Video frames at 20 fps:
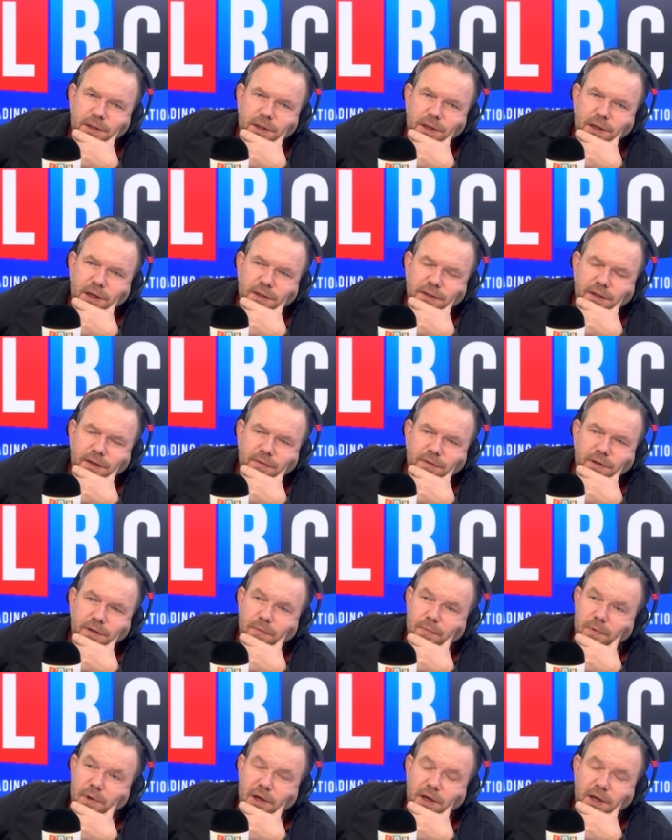I don't know
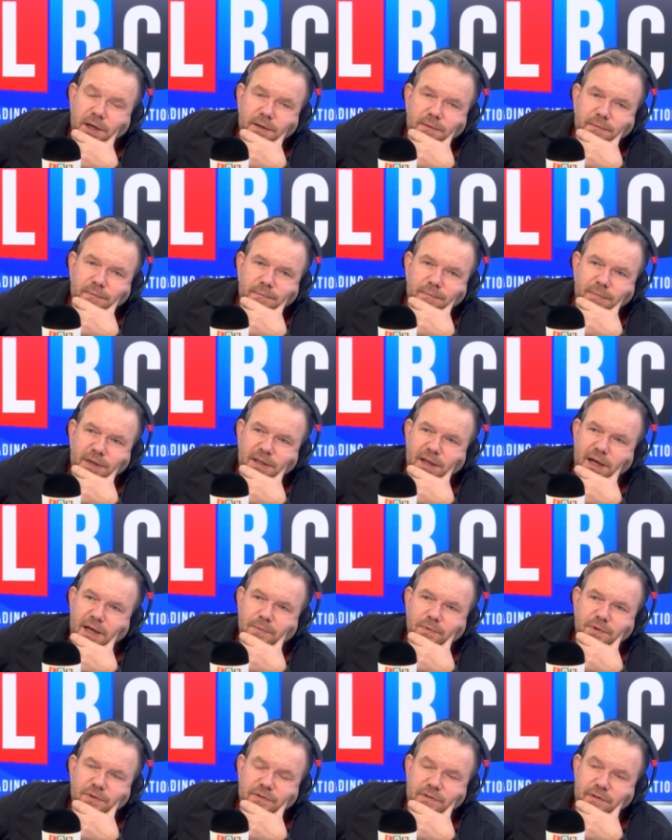why. My dad
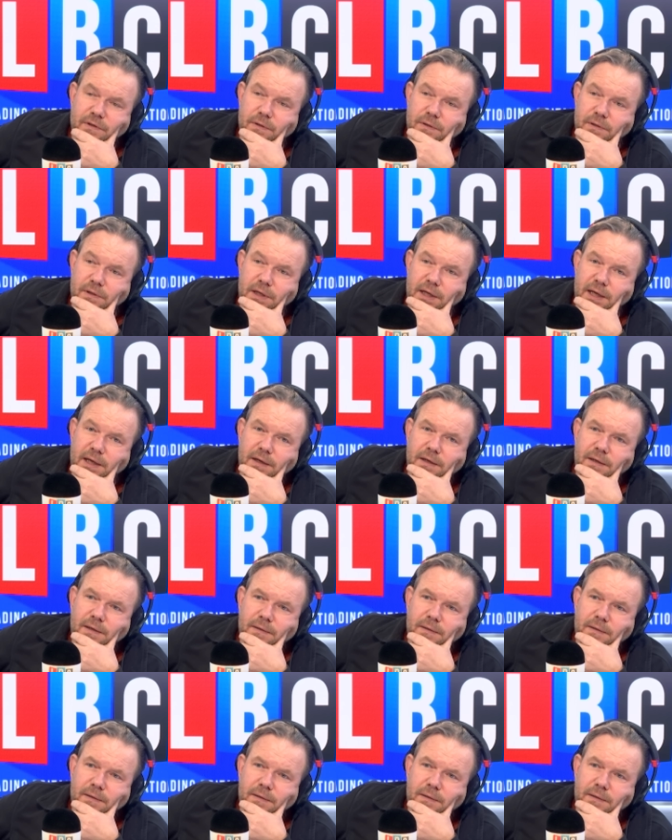wasn't long dead.